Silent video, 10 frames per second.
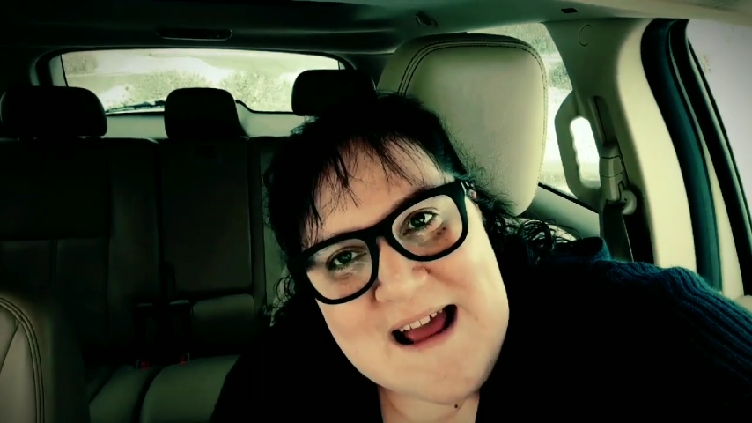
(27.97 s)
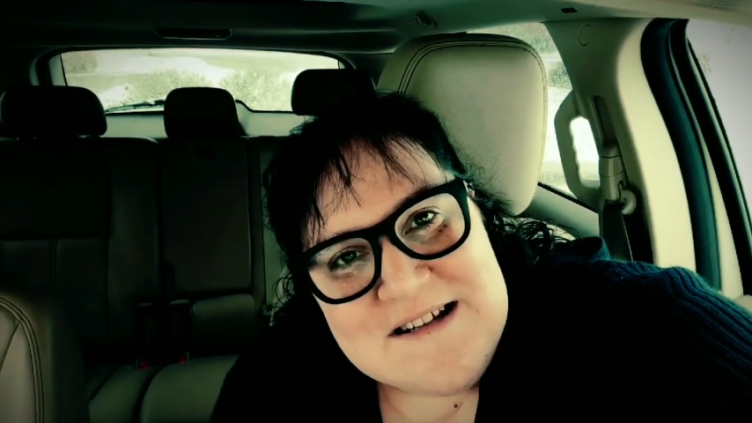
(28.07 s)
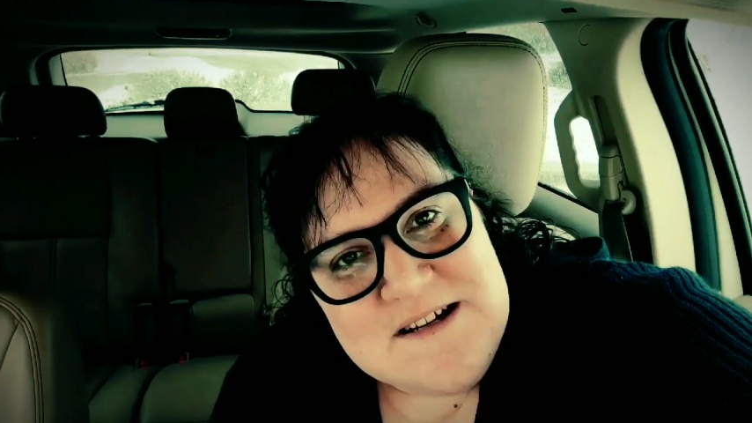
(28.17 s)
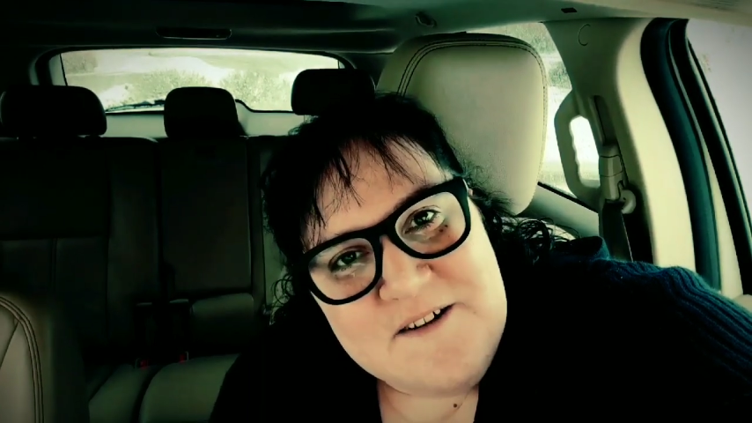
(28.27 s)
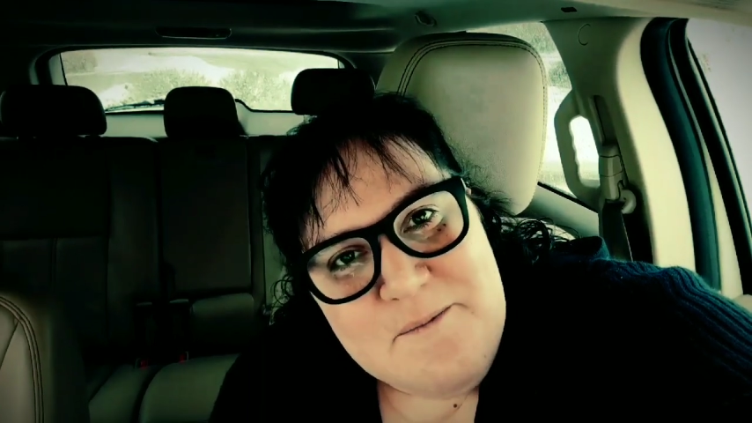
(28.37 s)

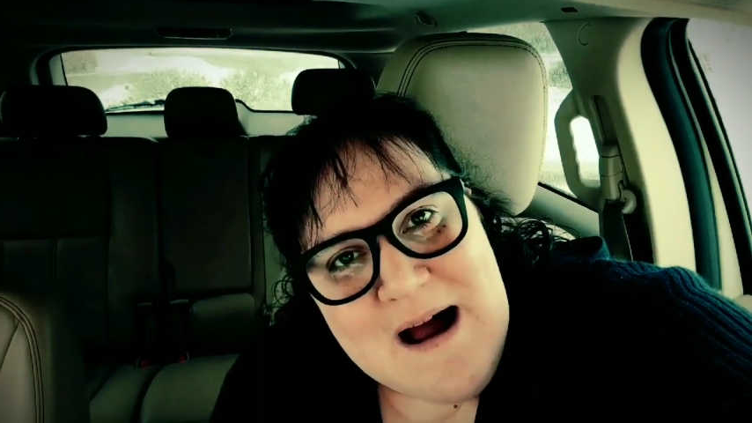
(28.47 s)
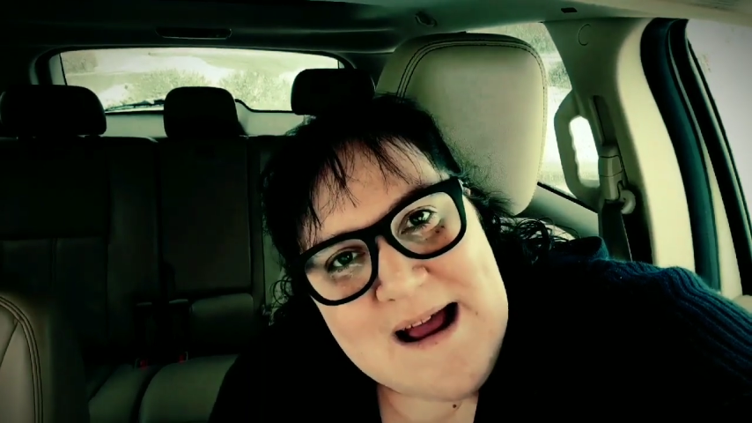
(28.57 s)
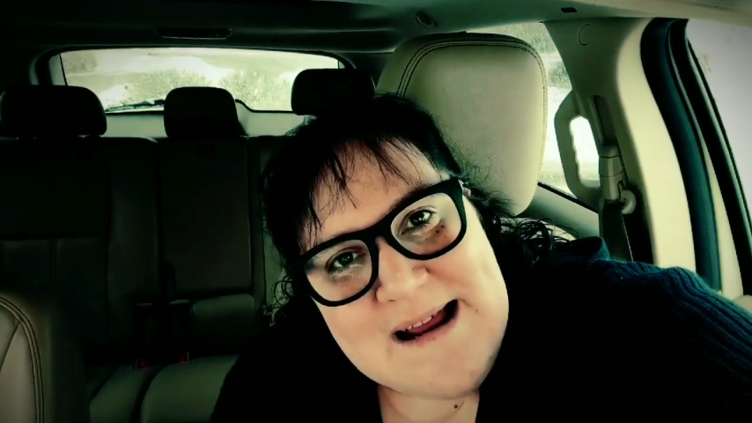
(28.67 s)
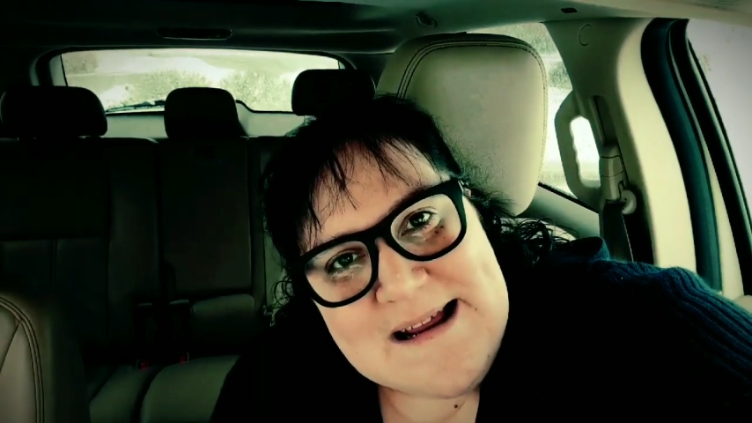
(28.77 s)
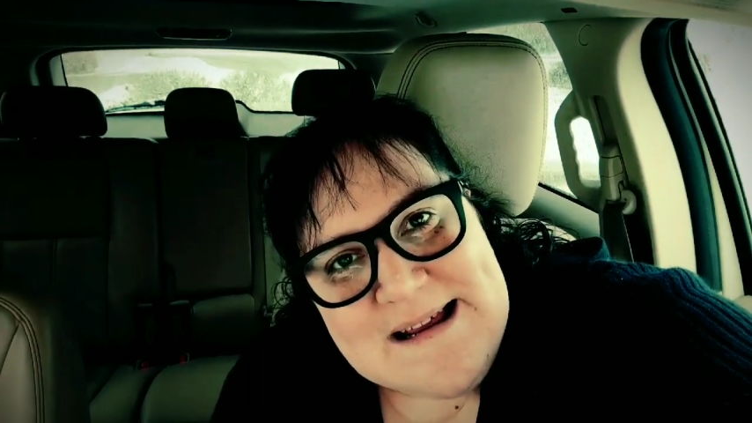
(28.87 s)
end of
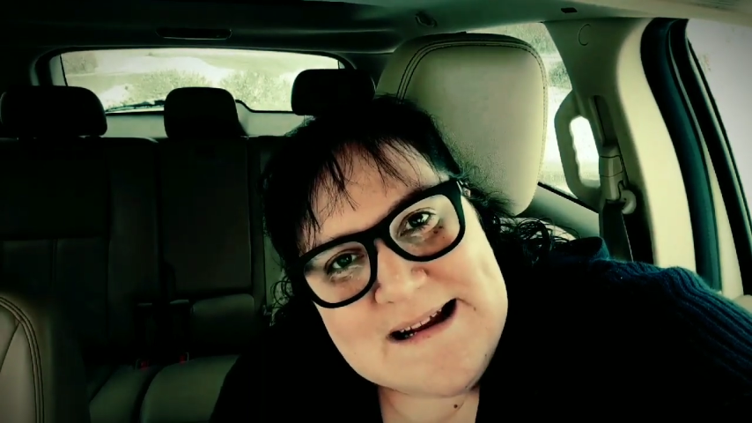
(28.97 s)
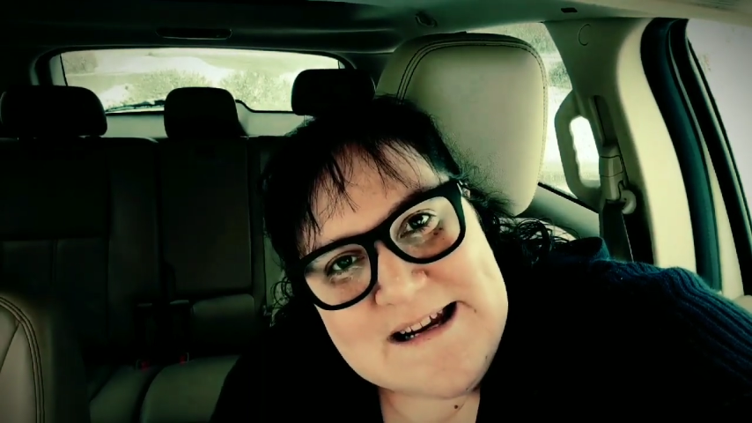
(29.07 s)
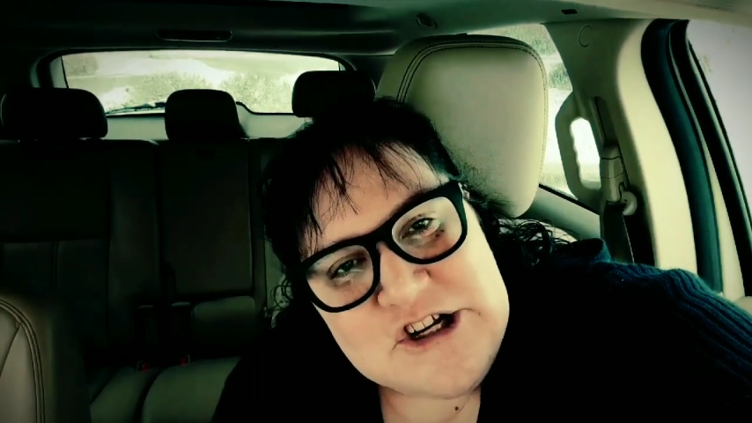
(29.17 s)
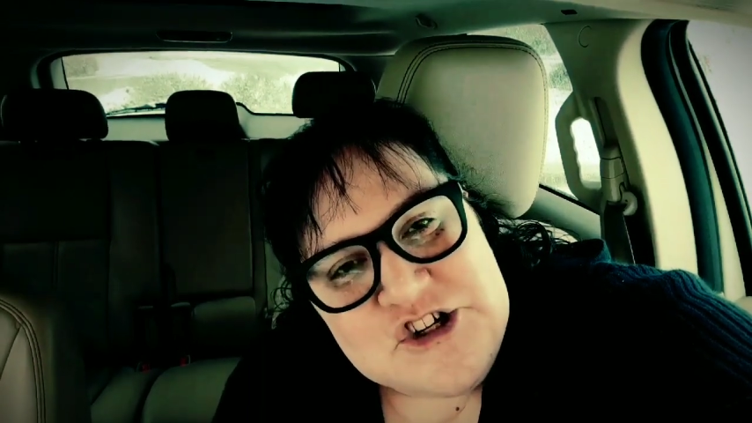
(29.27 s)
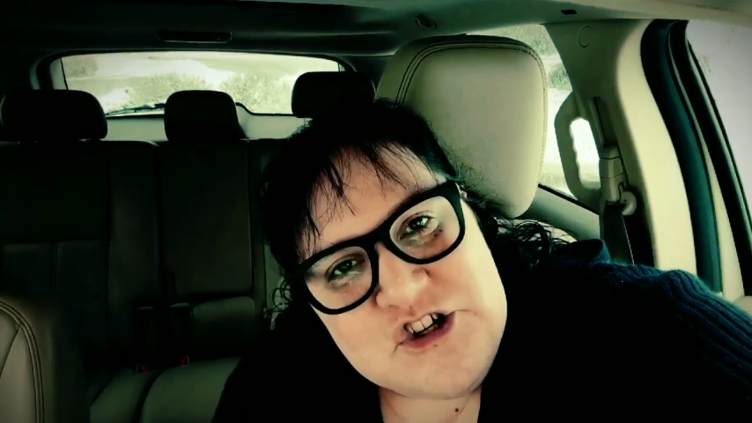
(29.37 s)
my
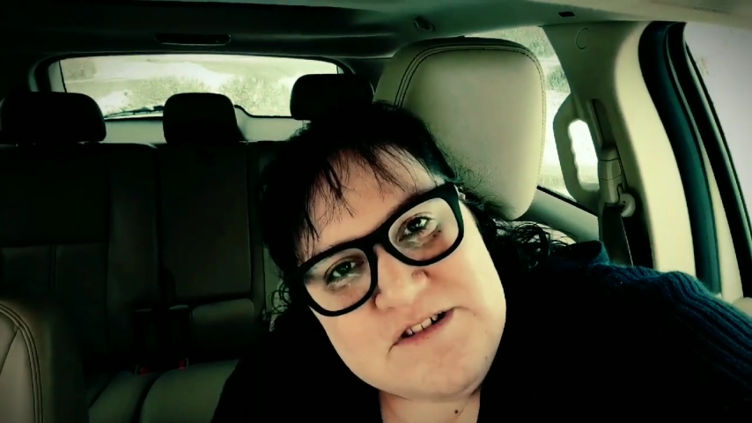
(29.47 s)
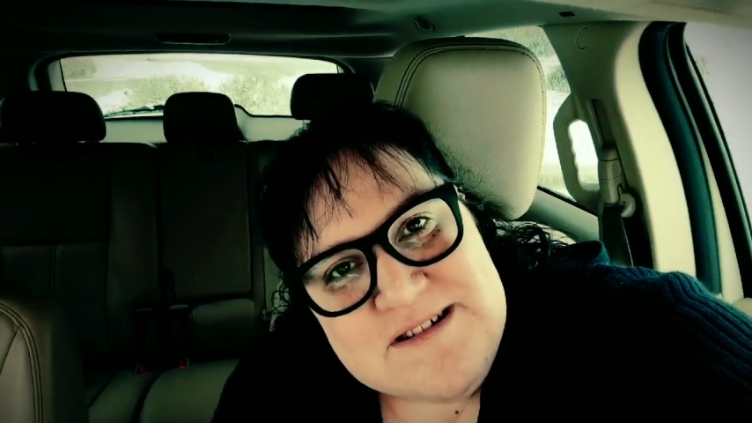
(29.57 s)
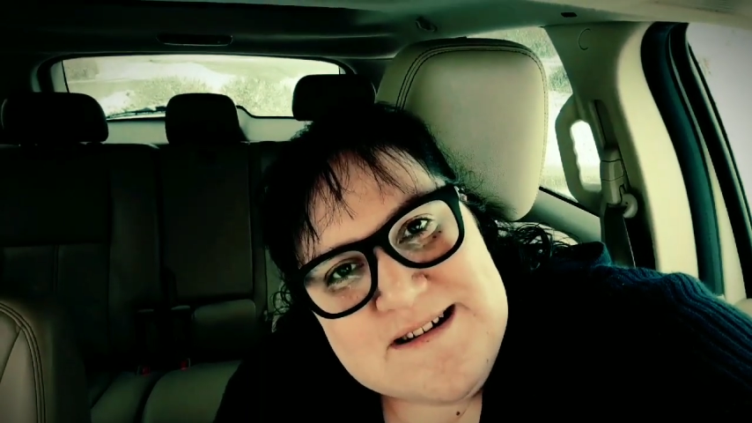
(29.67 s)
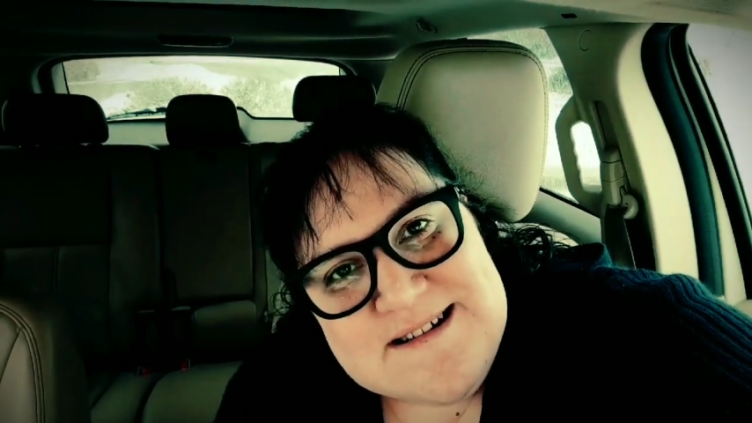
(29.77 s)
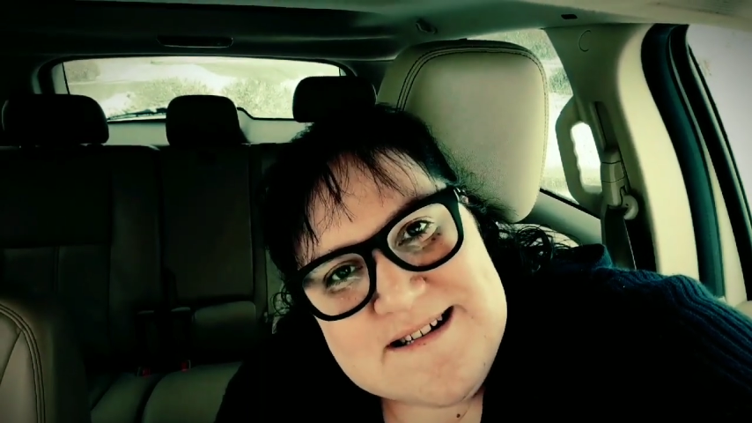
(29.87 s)
initial